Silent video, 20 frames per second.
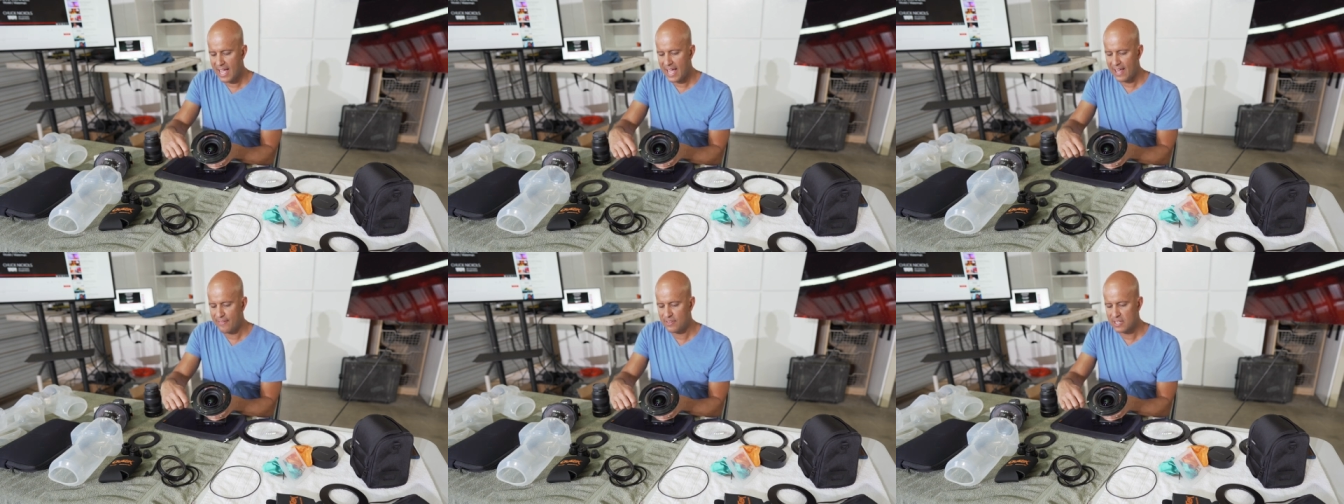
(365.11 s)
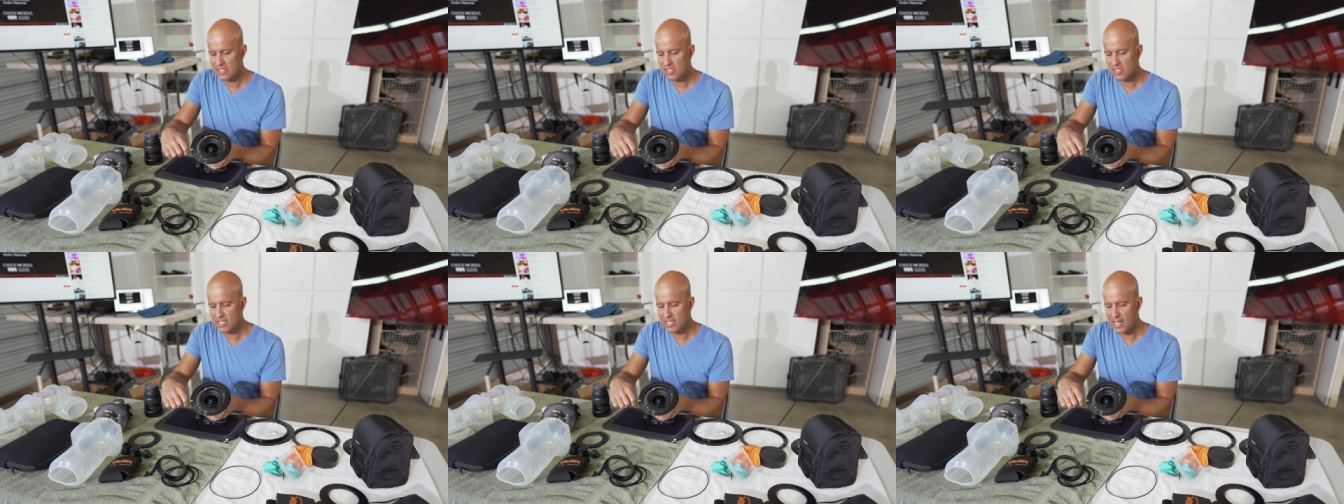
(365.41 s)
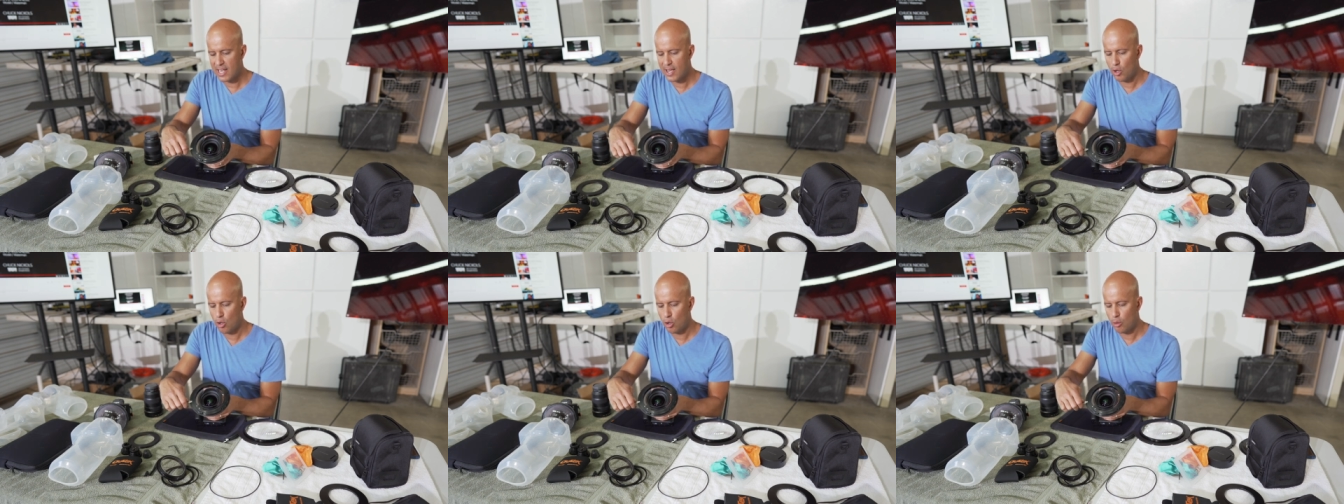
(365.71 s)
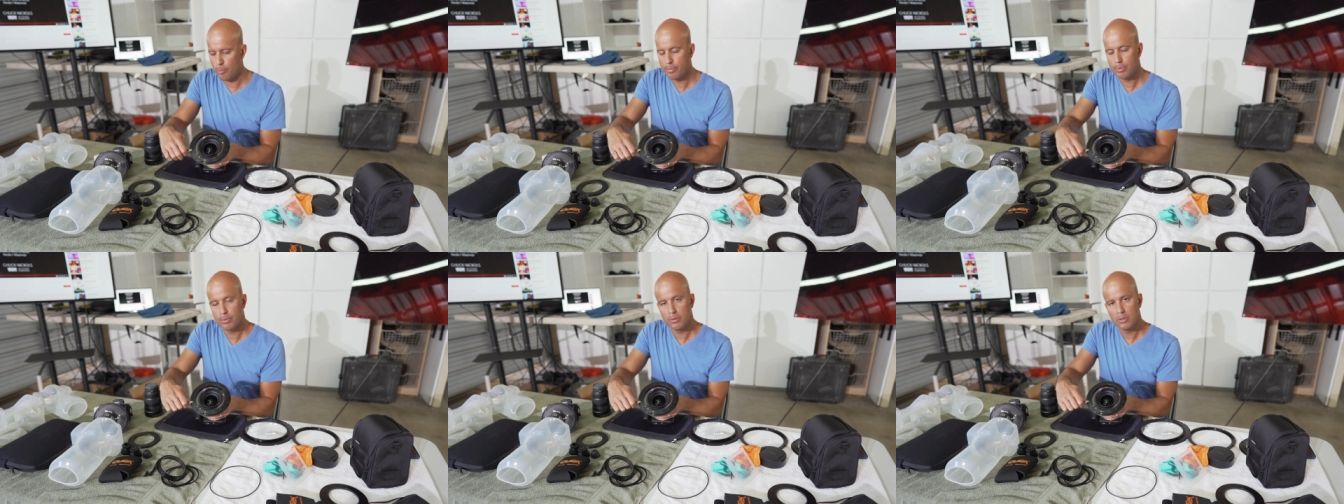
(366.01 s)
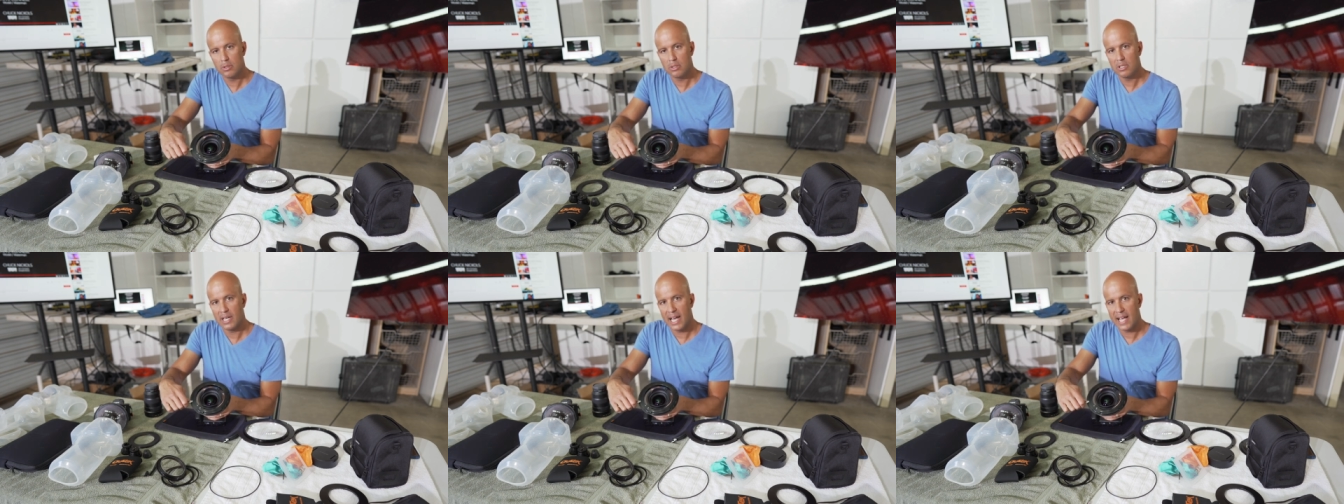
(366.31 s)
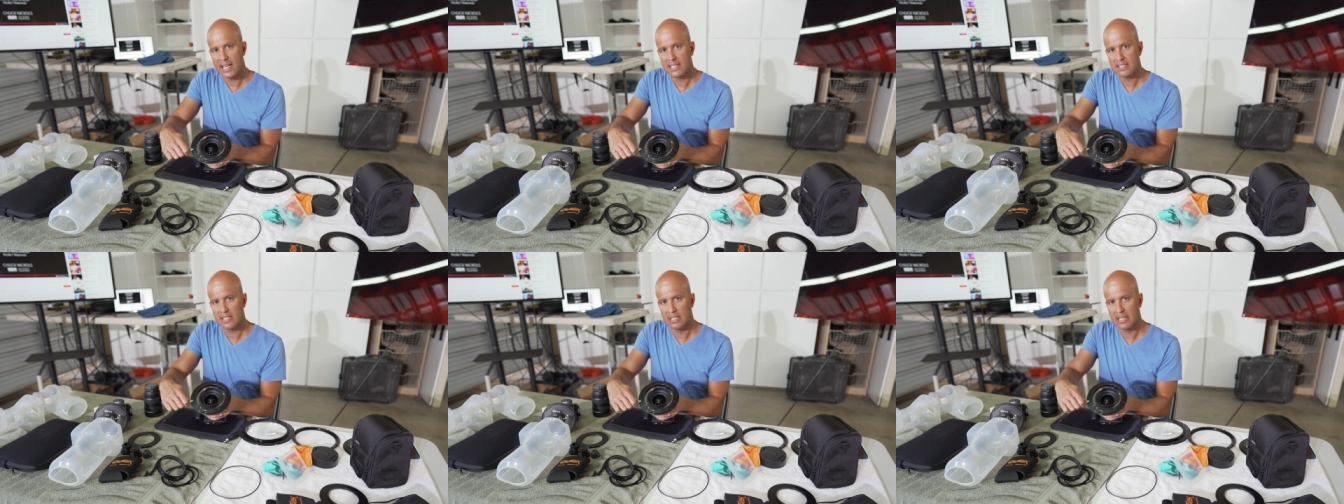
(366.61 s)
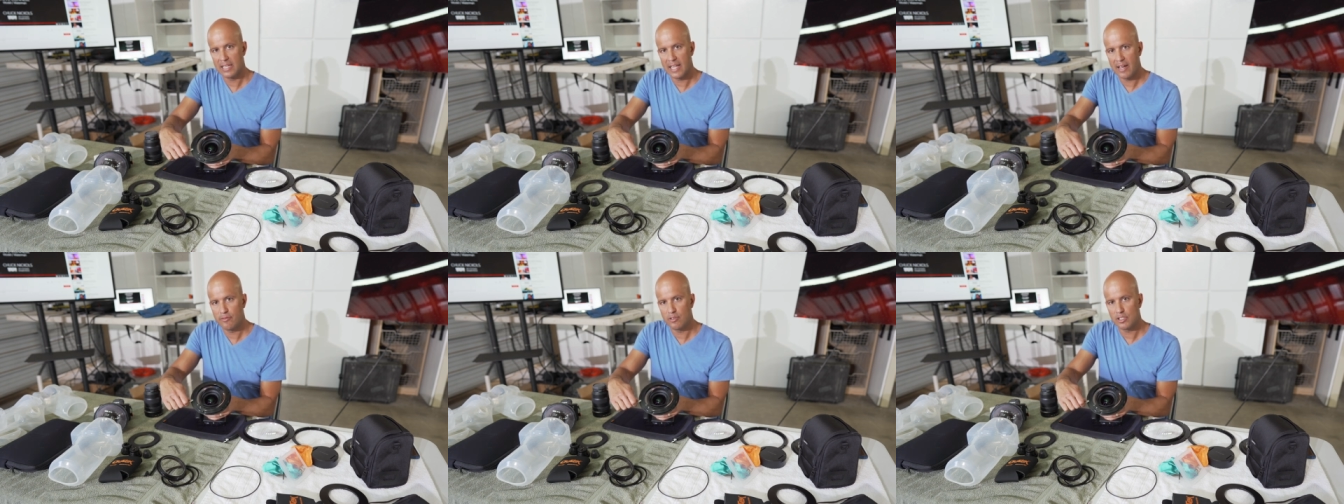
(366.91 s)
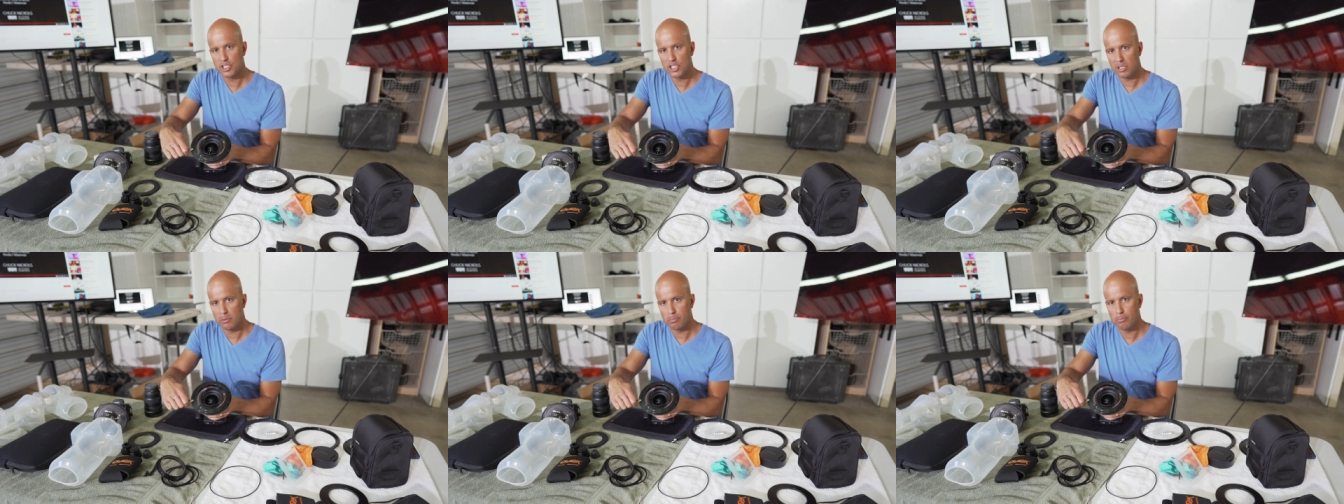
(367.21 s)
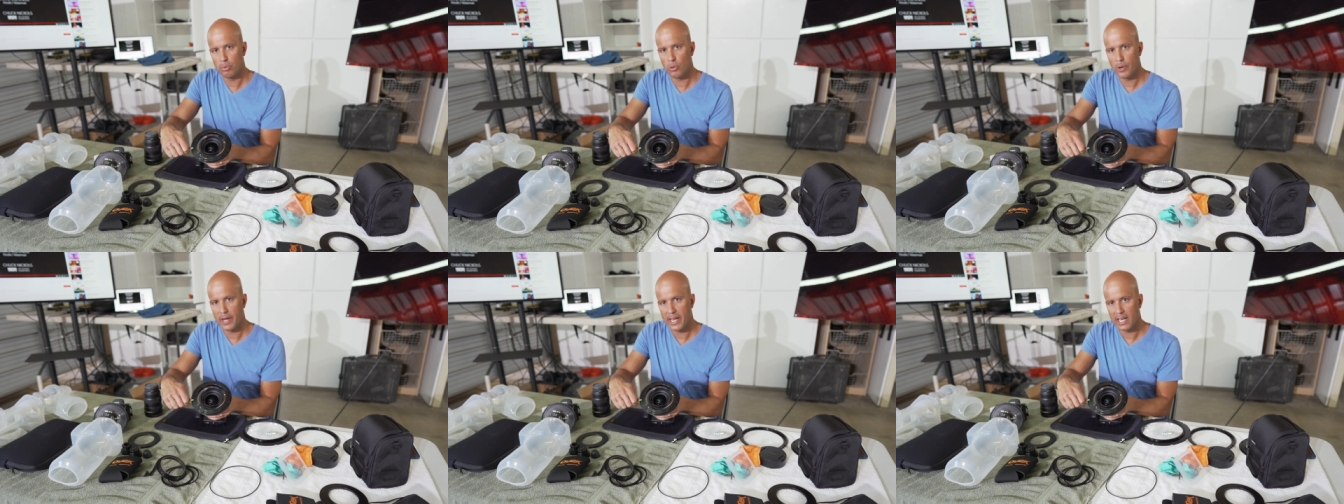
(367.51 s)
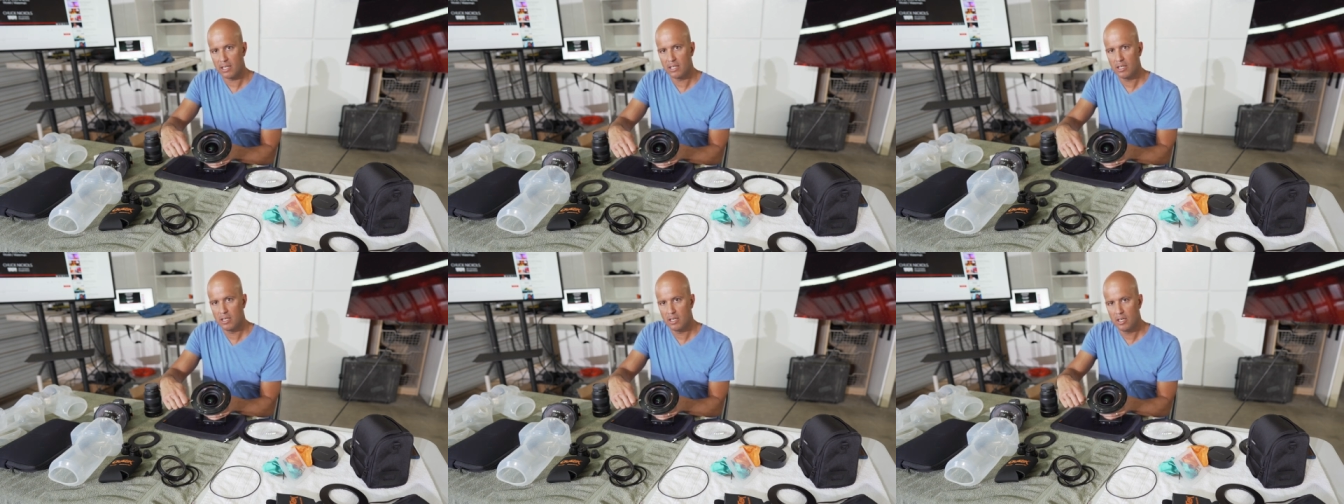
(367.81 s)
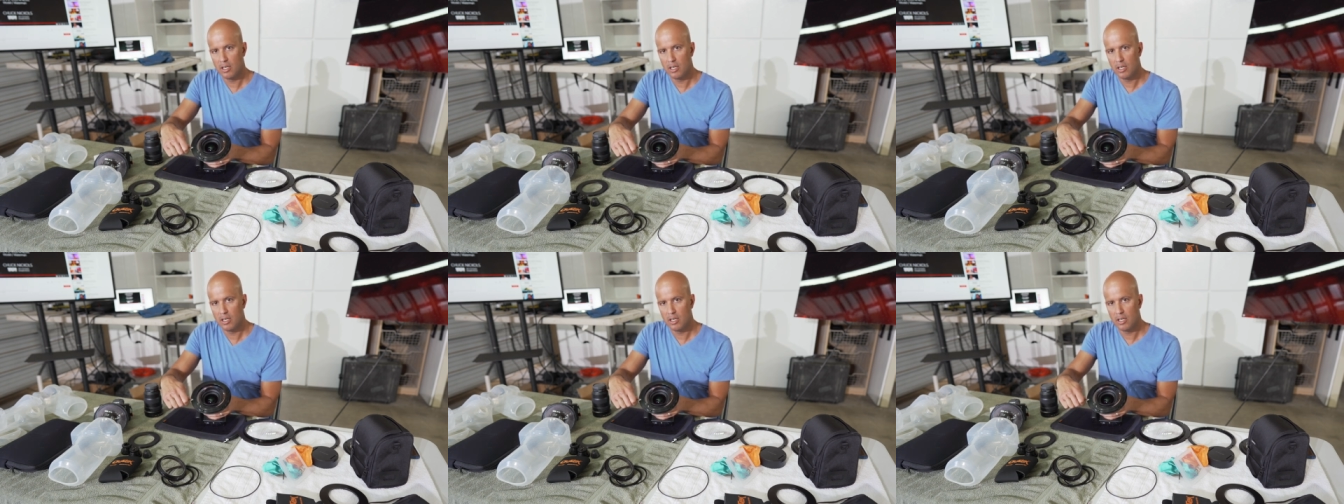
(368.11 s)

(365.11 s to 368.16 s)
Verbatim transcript: and this could help as a leveraging point